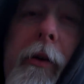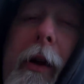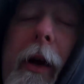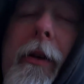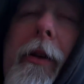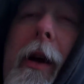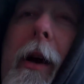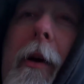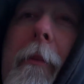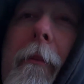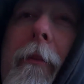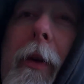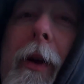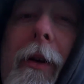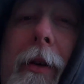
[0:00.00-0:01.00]
next time,
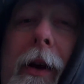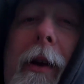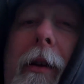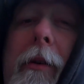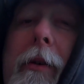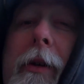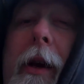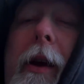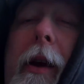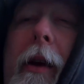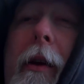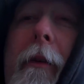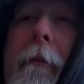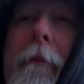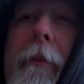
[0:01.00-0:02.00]
Cyclone
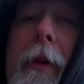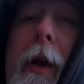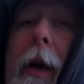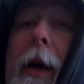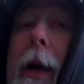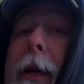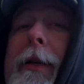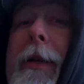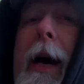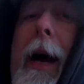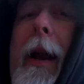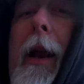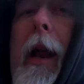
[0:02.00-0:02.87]
saying, tight